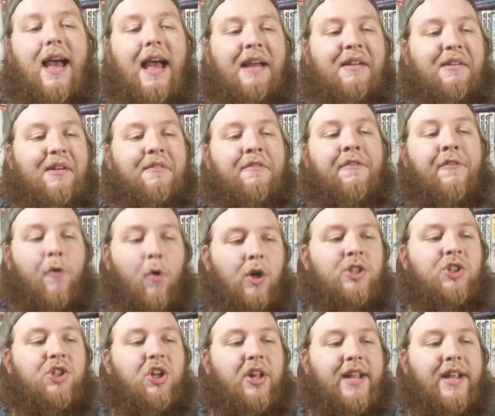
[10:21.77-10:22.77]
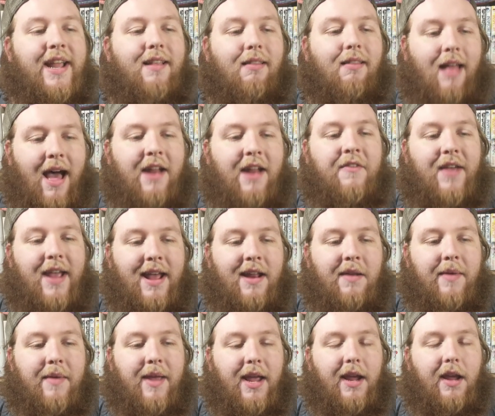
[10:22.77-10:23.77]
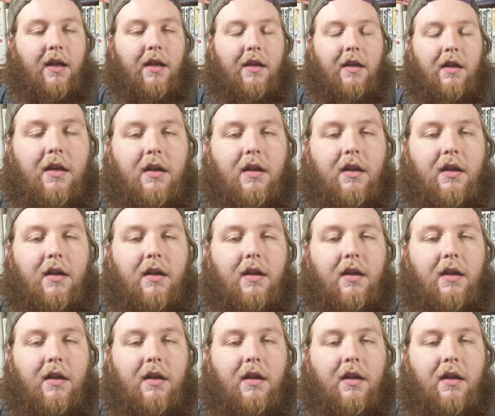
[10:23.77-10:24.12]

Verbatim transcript: I, unfortunately, a lot of anime